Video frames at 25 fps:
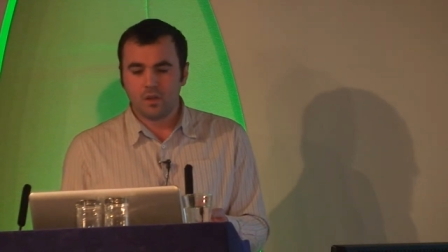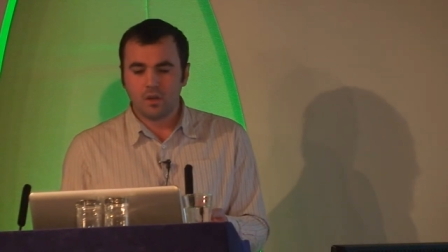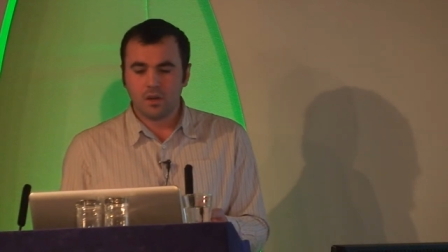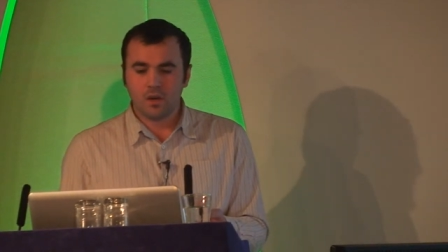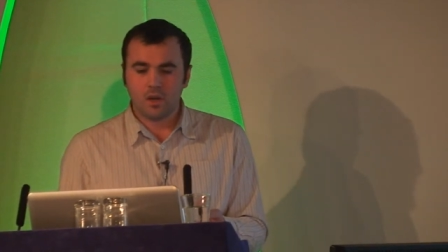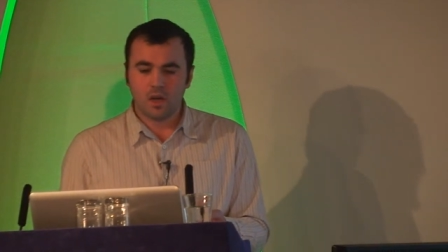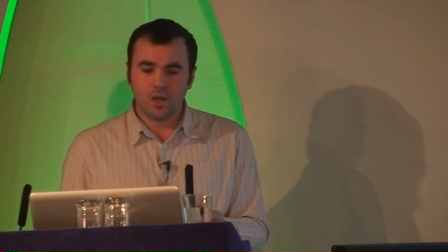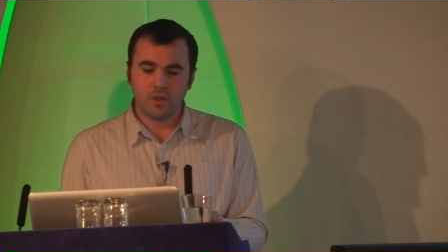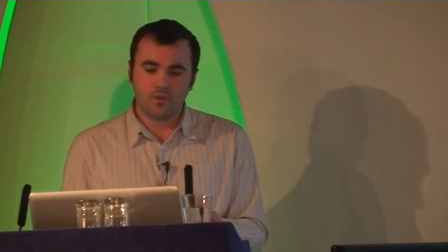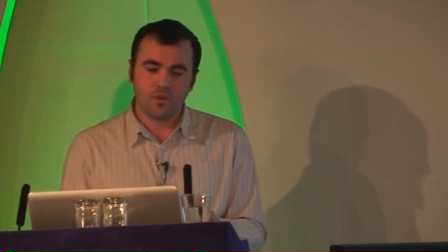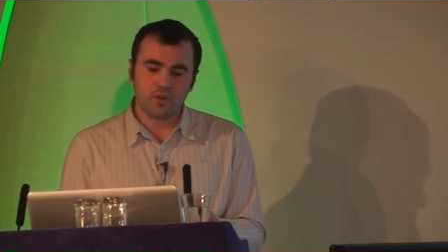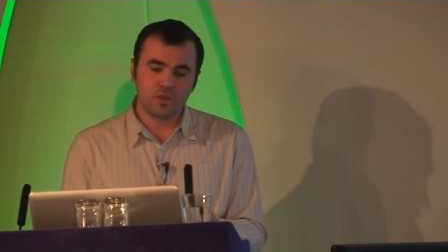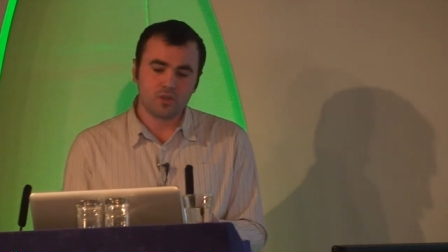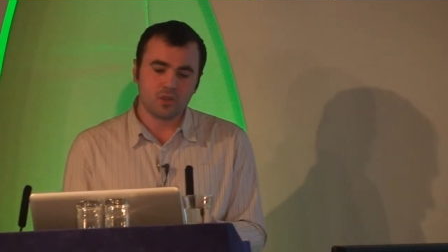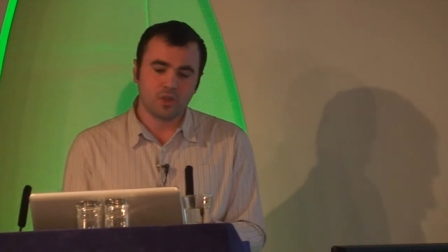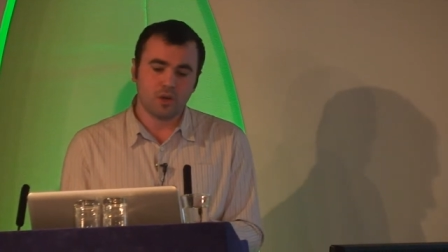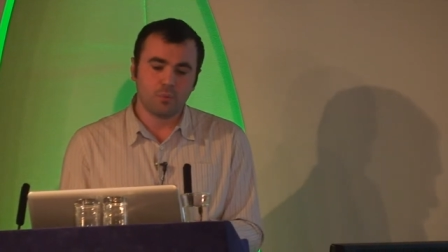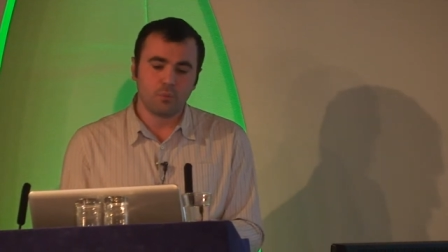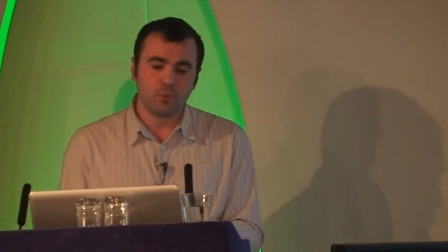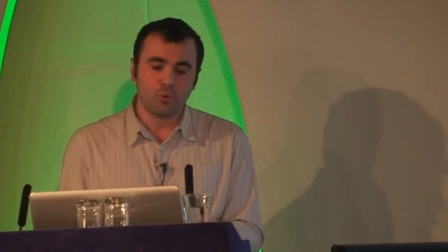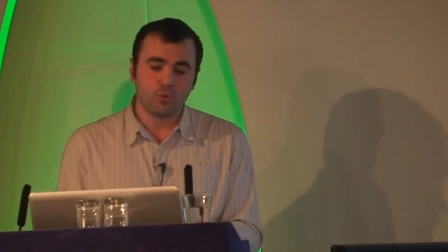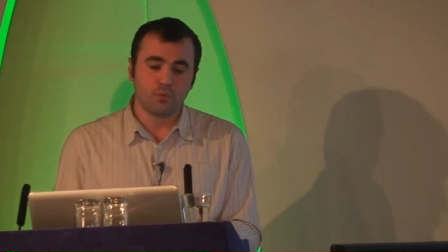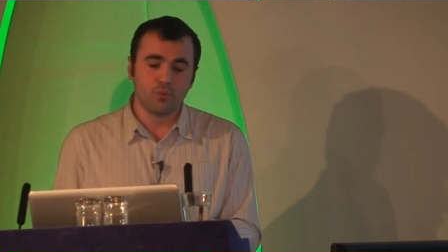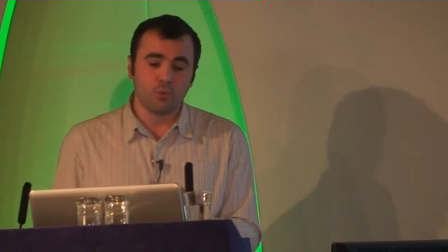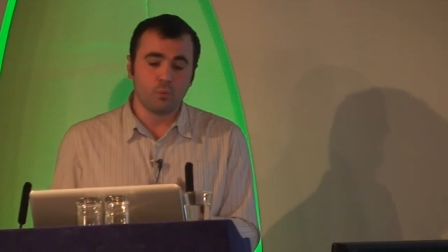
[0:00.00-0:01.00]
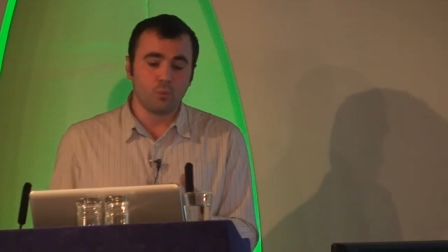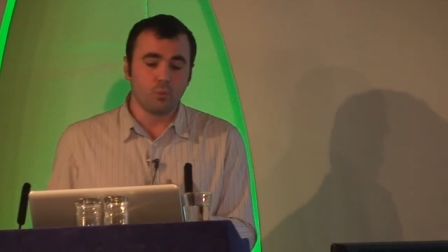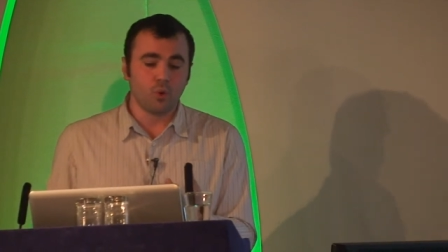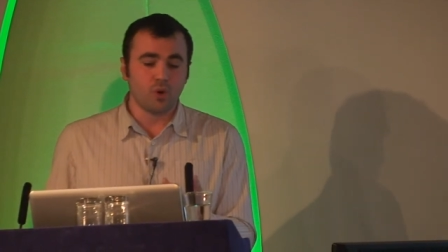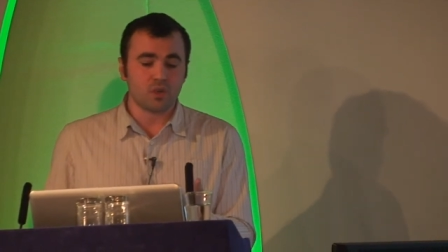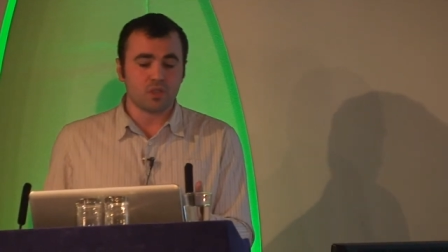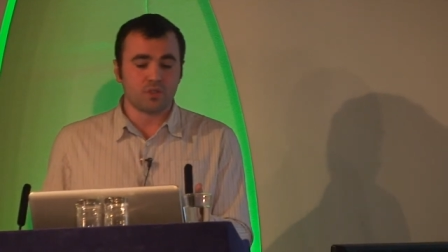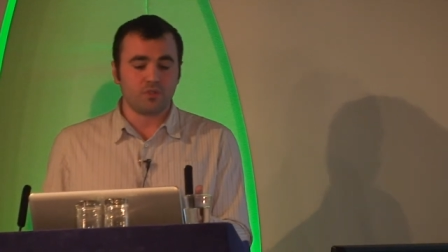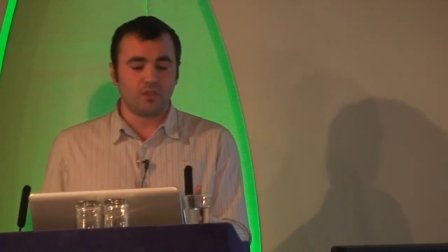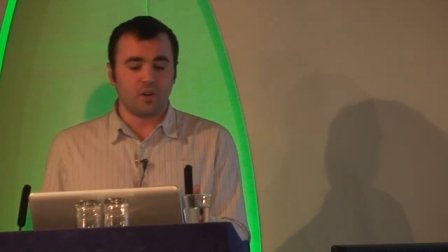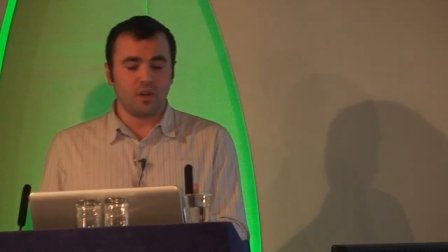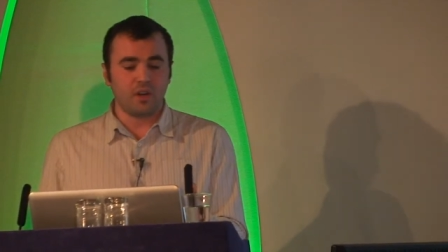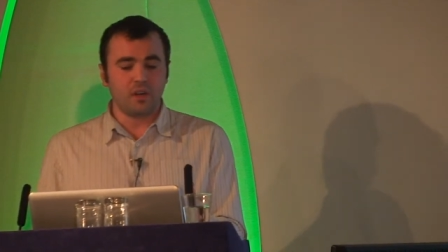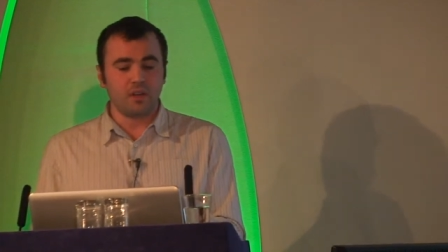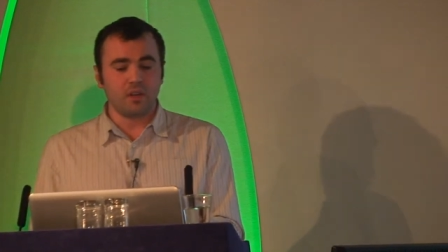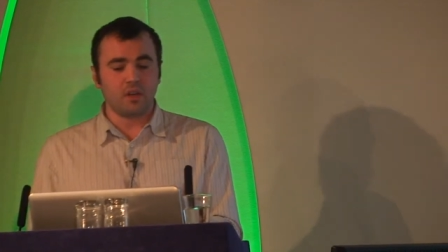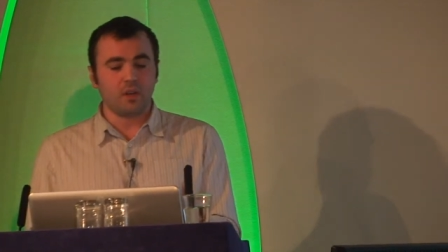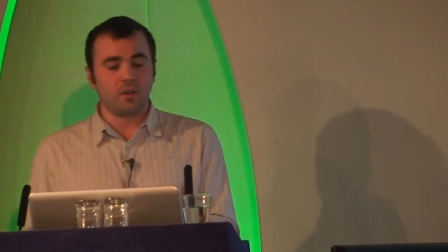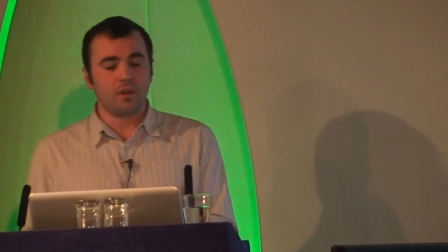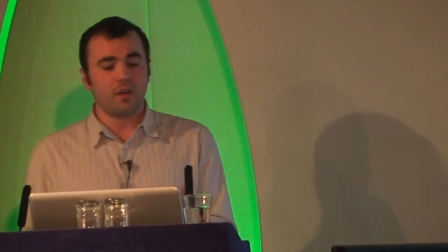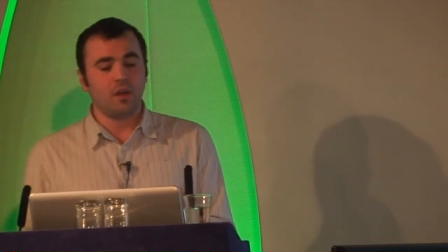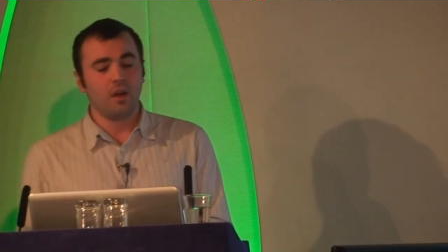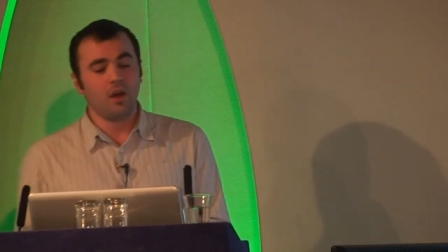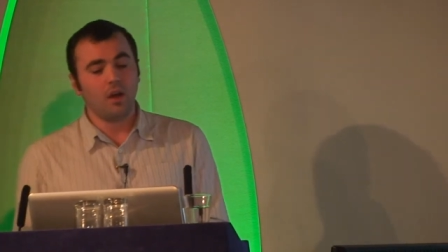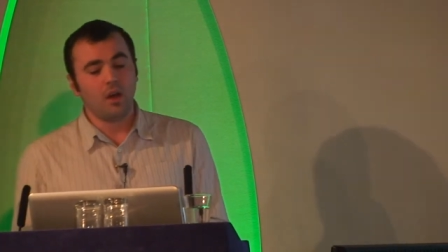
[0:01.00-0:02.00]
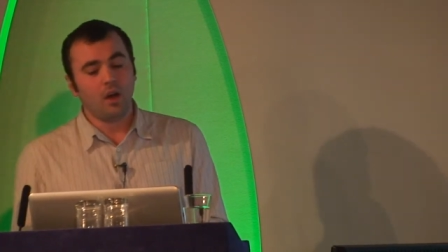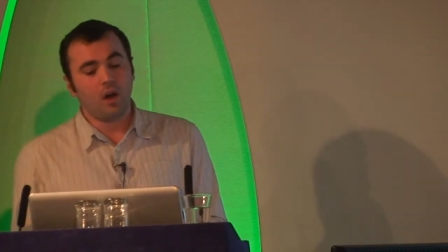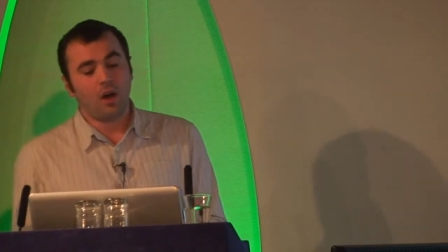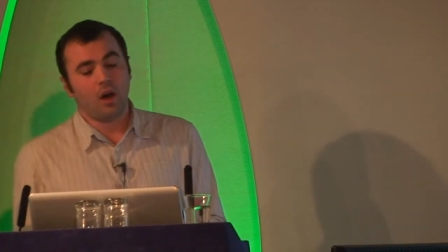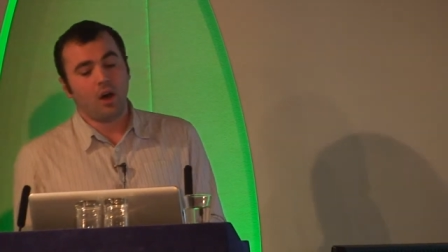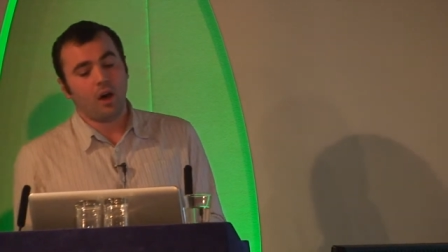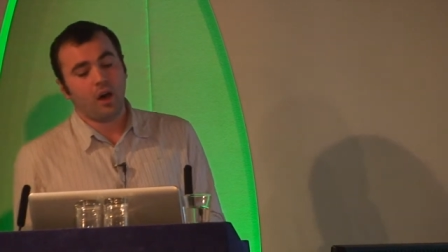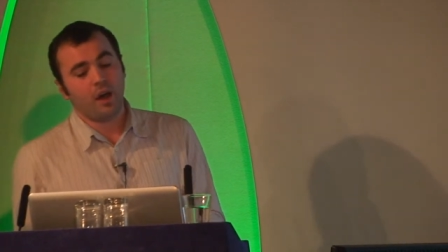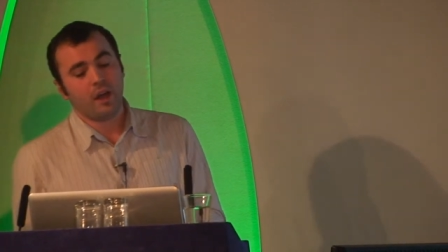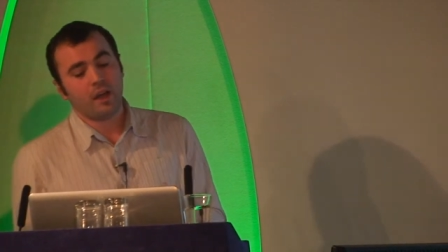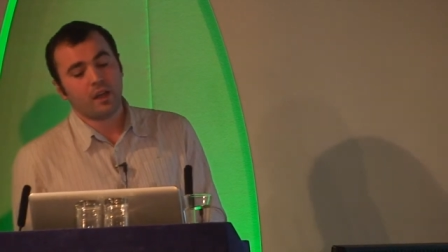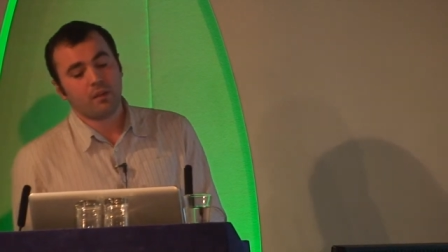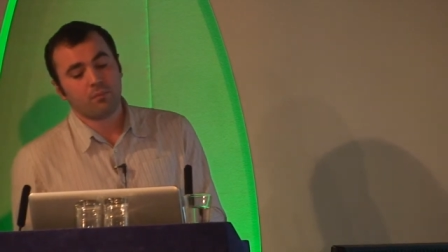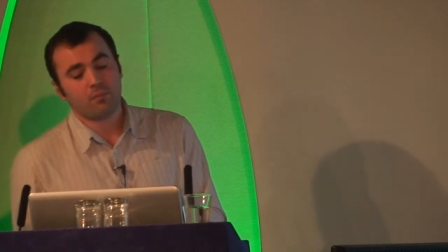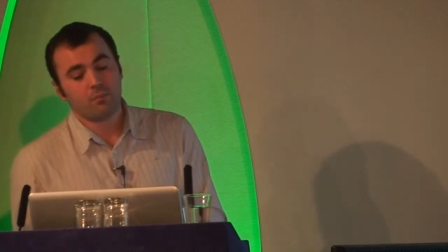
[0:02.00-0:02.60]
Another example from Watchfinder. Hi,